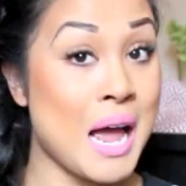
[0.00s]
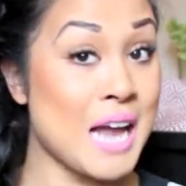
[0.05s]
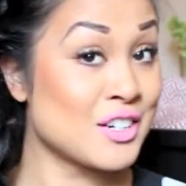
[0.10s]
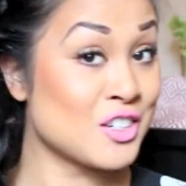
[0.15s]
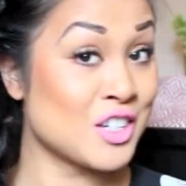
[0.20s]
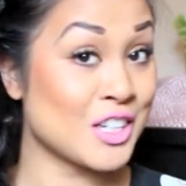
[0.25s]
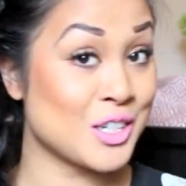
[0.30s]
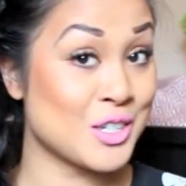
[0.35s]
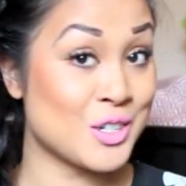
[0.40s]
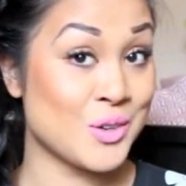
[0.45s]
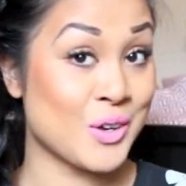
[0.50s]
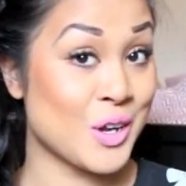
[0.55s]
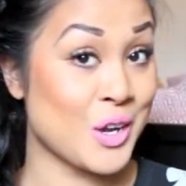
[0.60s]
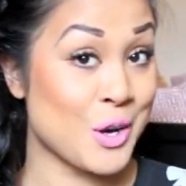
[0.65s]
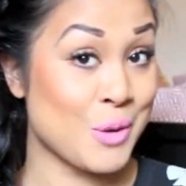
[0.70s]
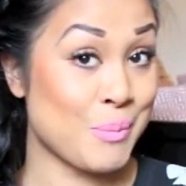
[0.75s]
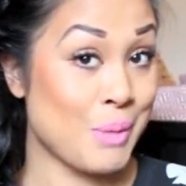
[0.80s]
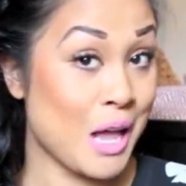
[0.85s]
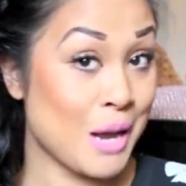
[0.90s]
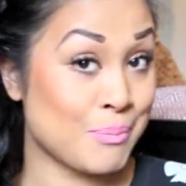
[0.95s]
so wait
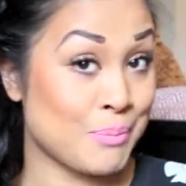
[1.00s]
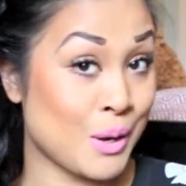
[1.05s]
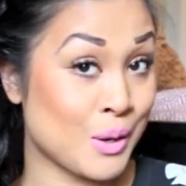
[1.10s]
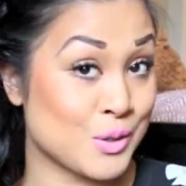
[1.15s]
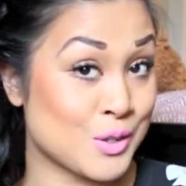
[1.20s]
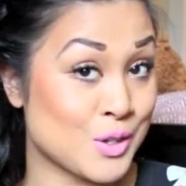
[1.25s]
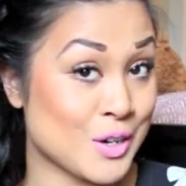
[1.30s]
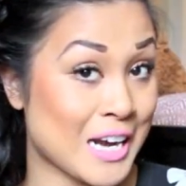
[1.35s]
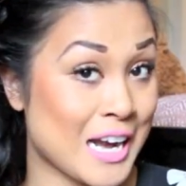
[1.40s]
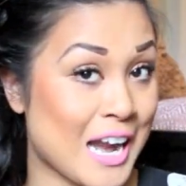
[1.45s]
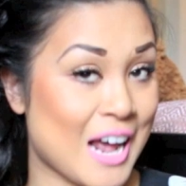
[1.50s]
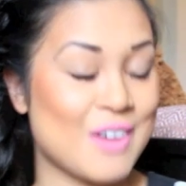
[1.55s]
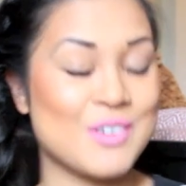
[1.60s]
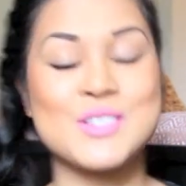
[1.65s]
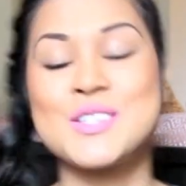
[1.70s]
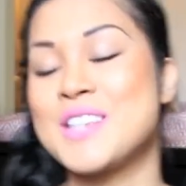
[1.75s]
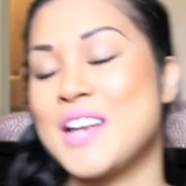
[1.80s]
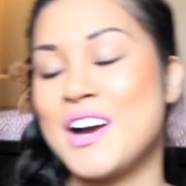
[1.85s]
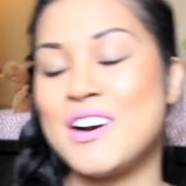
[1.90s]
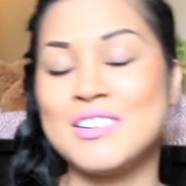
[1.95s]
for that. Oh my
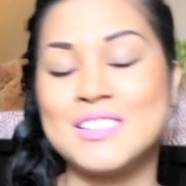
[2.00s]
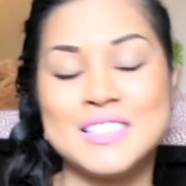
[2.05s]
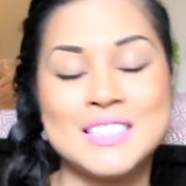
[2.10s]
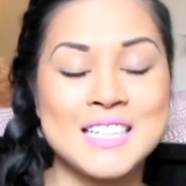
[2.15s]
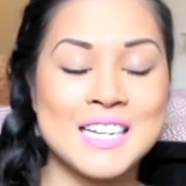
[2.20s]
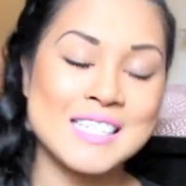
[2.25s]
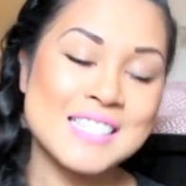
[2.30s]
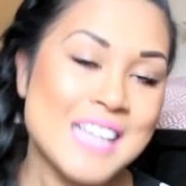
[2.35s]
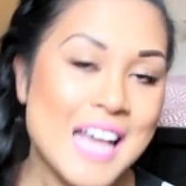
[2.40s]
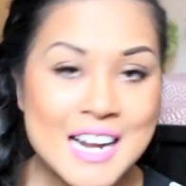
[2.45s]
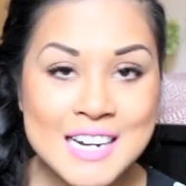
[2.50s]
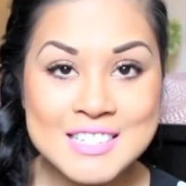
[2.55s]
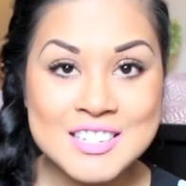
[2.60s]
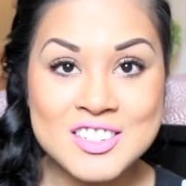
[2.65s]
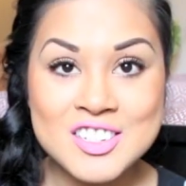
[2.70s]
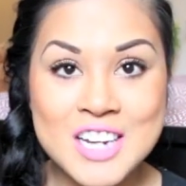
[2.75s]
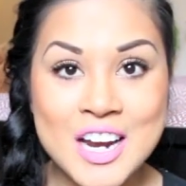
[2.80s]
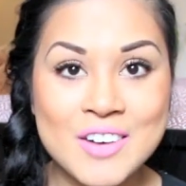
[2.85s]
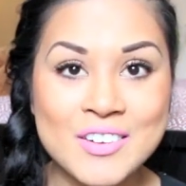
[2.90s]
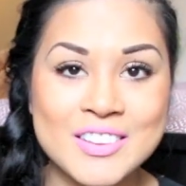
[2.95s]
god!
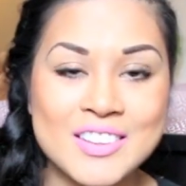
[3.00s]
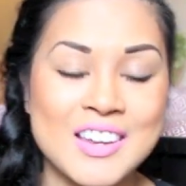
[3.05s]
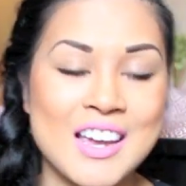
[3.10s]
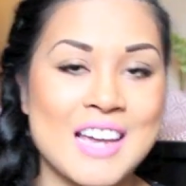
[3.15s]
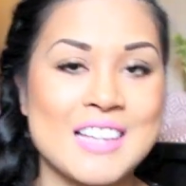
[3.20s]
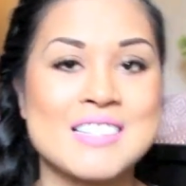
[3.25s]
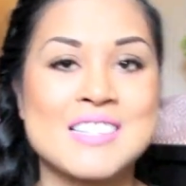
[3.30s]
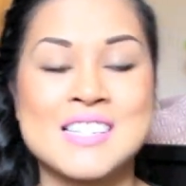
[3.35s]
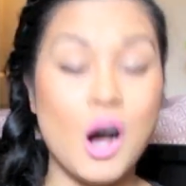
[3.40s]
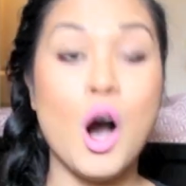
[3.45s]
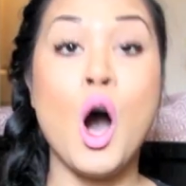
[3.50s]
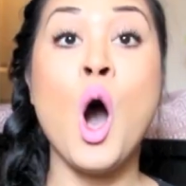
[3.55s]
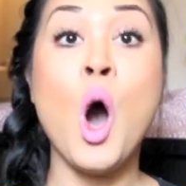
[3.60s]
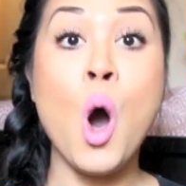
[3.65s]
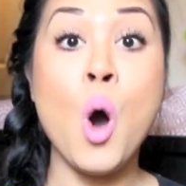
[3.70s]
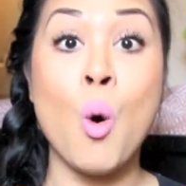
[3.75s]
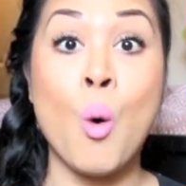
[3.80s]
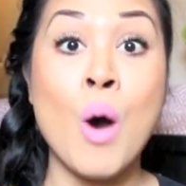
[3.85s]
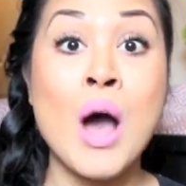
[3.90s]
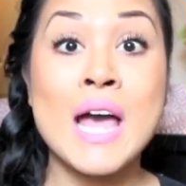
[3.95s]
Anyways, I will see you guys
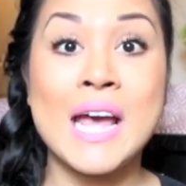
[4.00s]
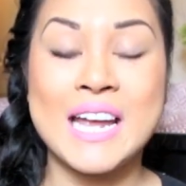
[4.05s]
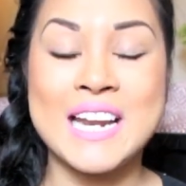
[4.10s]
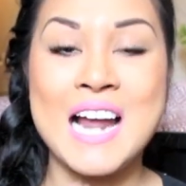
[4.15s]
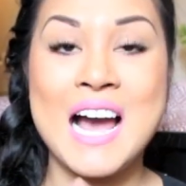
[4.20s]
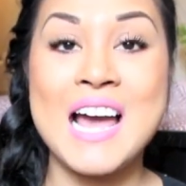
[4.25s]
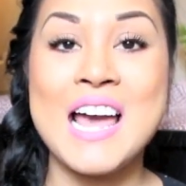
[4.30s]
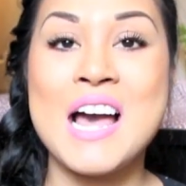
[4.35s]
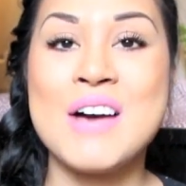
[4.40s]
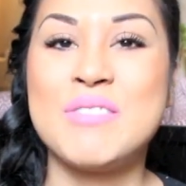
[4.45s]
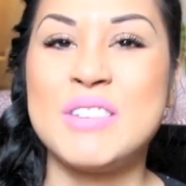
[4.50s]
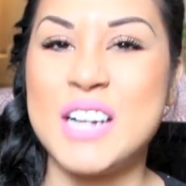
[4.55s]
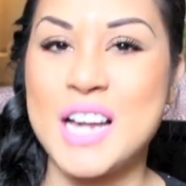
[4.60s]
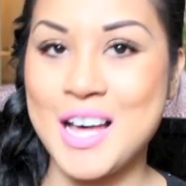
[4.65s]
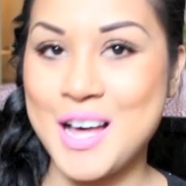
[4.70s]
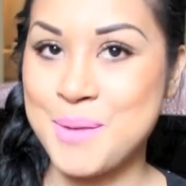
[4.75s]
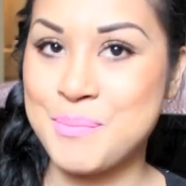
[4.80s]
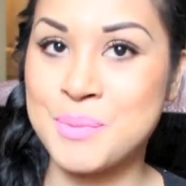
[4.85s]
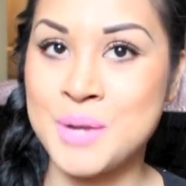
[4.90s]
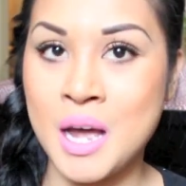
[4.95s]
on Sunday. Protect your
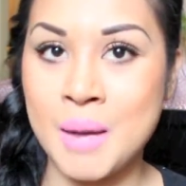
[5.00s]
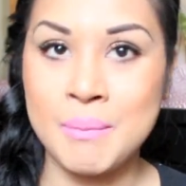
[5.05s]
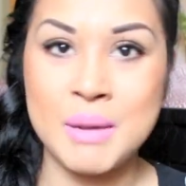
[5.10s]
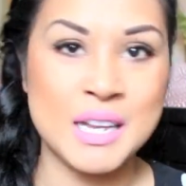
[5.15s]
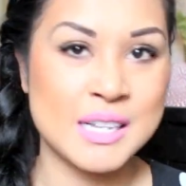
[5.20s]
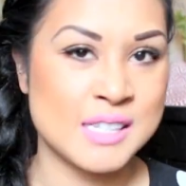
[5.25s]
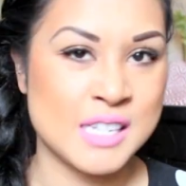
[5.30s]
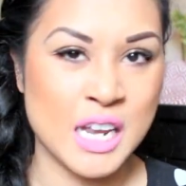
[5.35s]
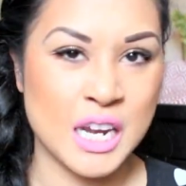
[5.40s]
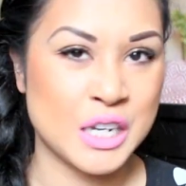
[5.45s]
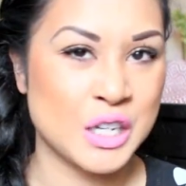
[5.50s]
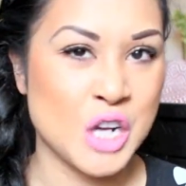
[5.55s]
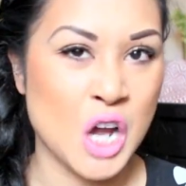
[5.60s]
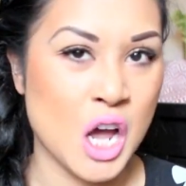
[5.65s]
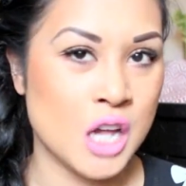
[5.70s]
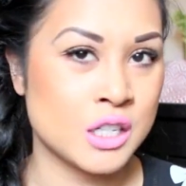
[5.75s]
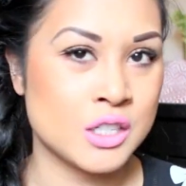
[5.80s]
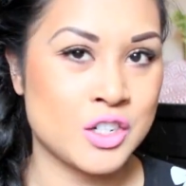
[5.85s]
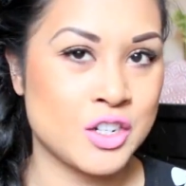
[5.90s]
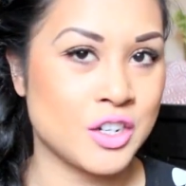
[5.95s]
cookie. I love you.
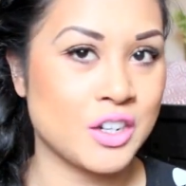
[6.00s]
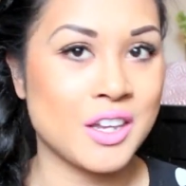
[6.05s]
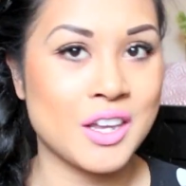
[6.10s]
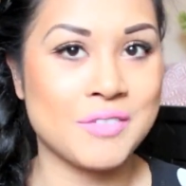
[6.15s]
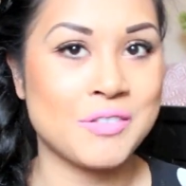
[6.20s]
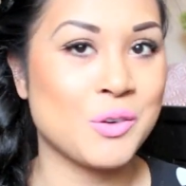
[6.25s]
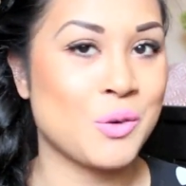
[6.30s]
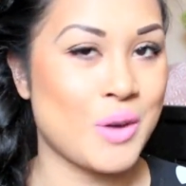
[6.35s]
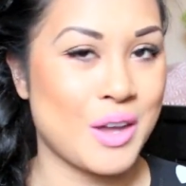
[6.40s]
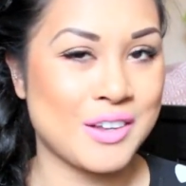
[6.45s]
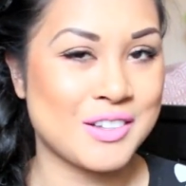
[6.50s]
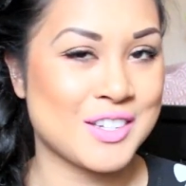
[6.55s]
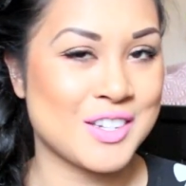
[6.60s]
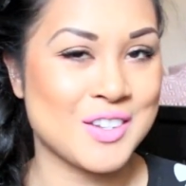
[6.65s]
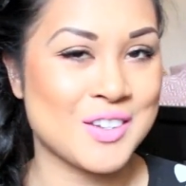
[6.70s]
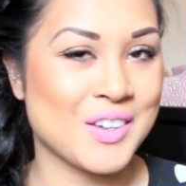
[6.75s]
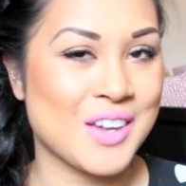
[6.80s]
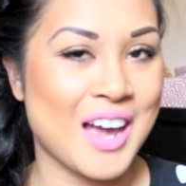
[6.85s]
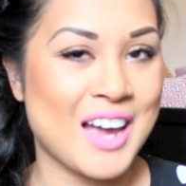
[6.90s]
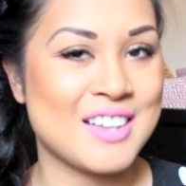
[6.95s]

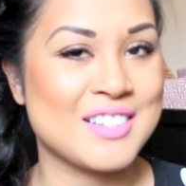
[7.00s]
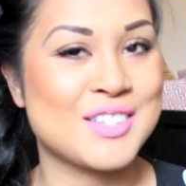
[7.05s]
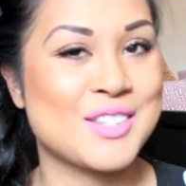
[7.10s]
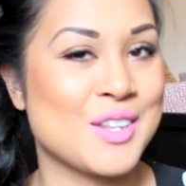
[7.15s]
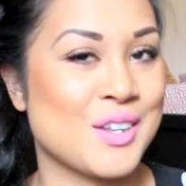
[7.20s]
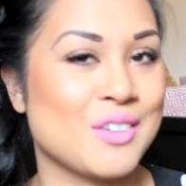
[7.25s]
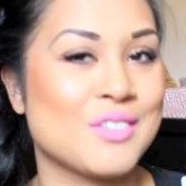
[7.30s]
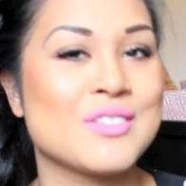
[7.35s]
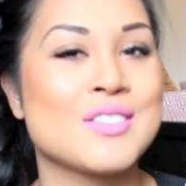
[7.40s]
Bye.